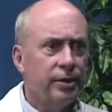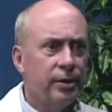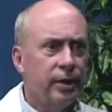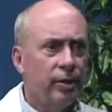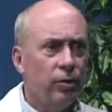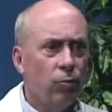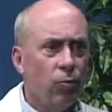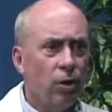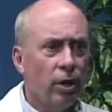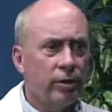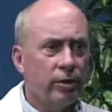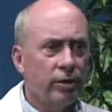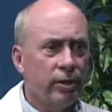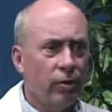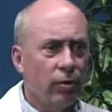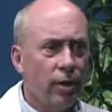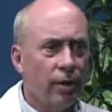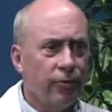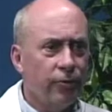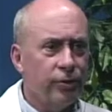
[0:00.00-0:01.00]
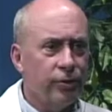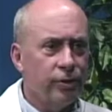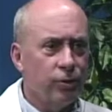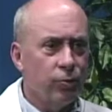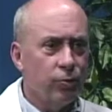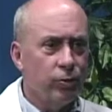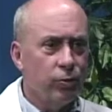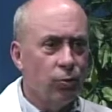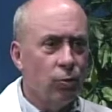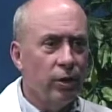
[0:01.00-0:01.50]
say you walked in the office and it
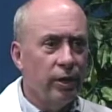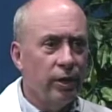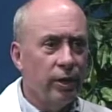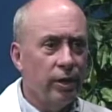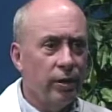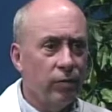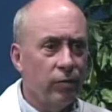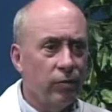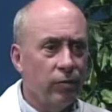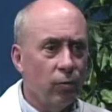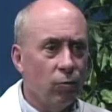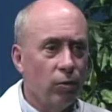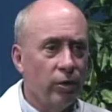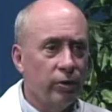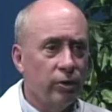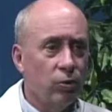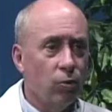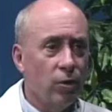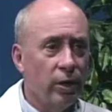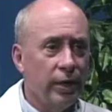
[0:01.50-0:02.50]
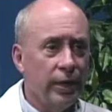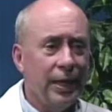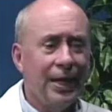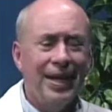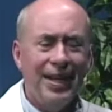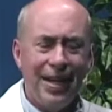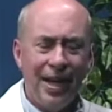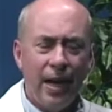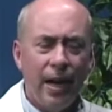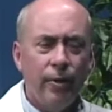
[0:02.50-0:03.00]
was 180 over 120,
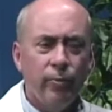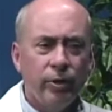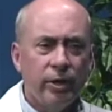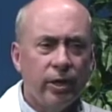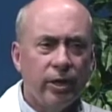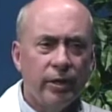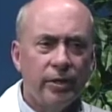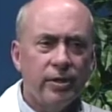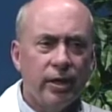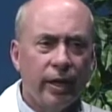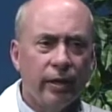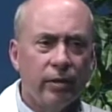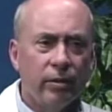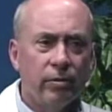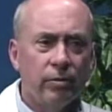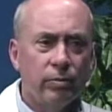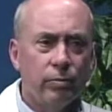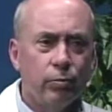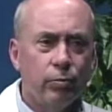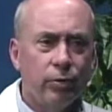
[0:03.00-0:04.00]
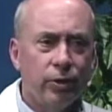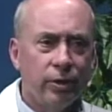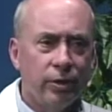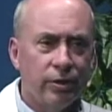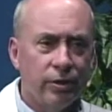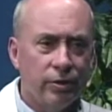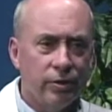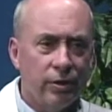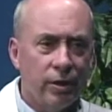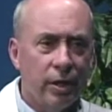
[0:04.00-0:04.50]
I would get excited
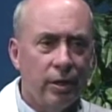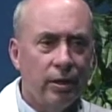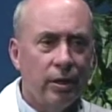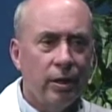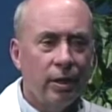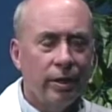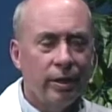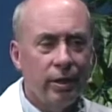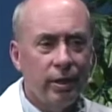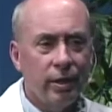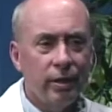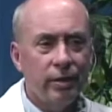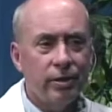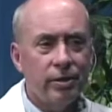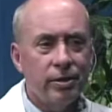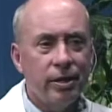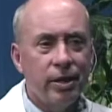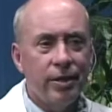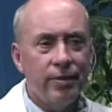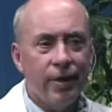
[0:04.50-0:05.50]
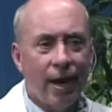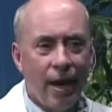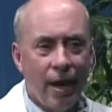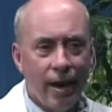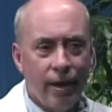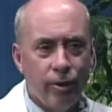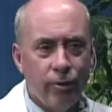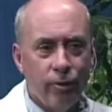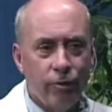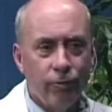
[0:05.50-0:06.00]
because, again, it's the
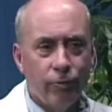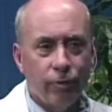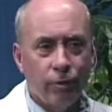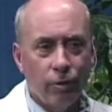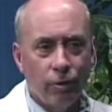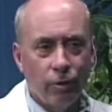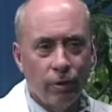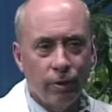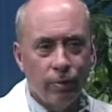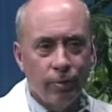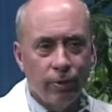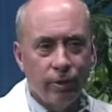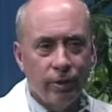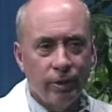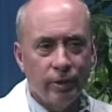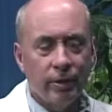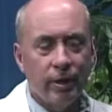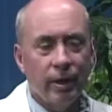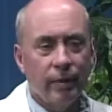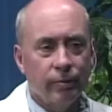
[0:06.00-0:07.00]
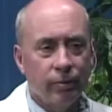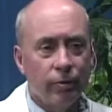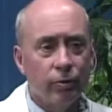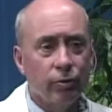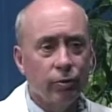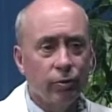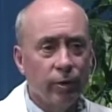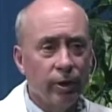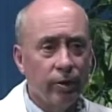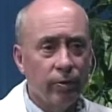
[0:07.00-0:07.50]
higher for the longer period of time, the
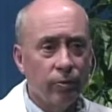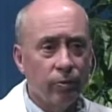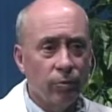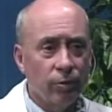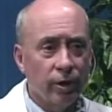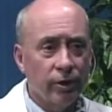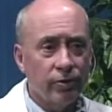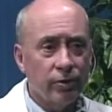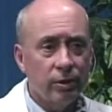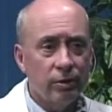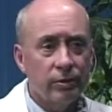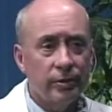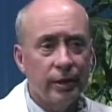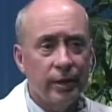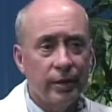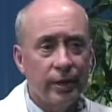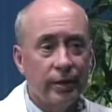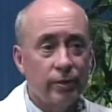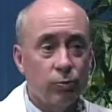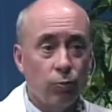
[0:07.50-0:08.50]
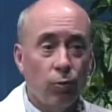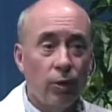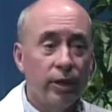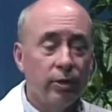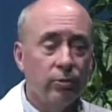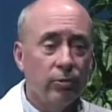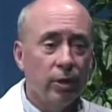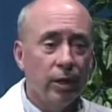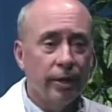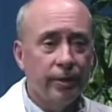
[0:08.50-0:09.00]
greater the risk. And that's way
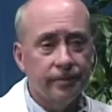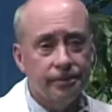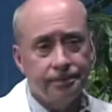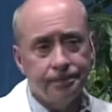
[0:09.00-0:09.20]
too high.